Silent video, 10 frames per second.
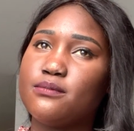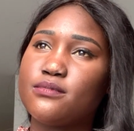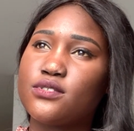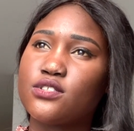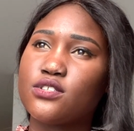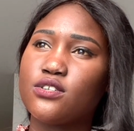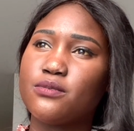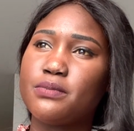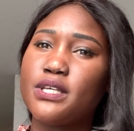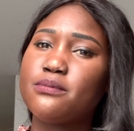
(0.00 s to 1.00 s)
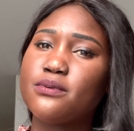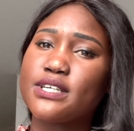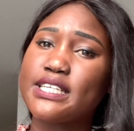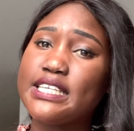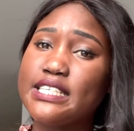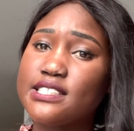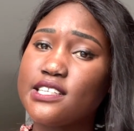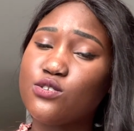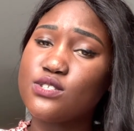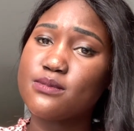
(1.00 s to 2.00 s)
So people can easily
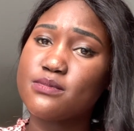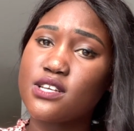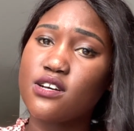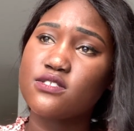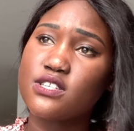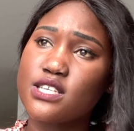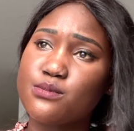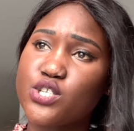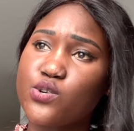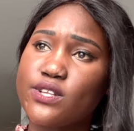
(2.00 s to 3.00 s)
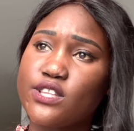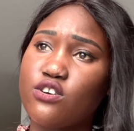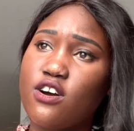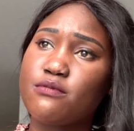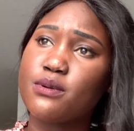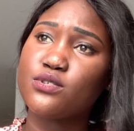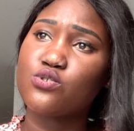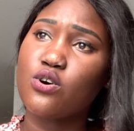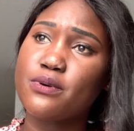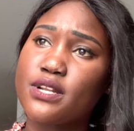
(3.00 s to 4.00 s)
lose themselves here, especially when they don't have people
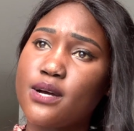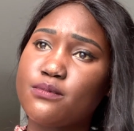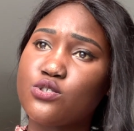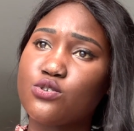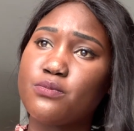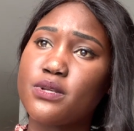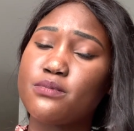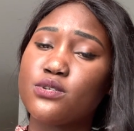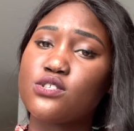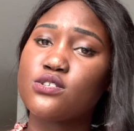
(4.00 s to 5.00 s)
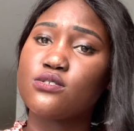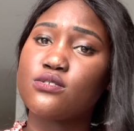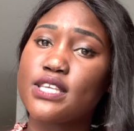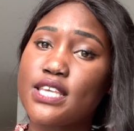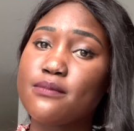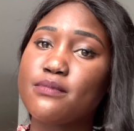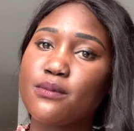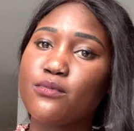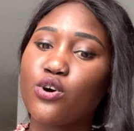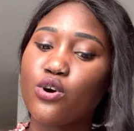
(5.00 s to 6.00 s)
to open up to, or people to keep
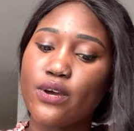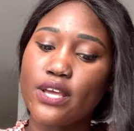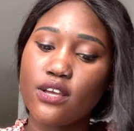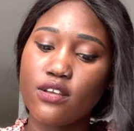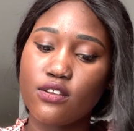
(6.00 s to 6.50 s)
them going,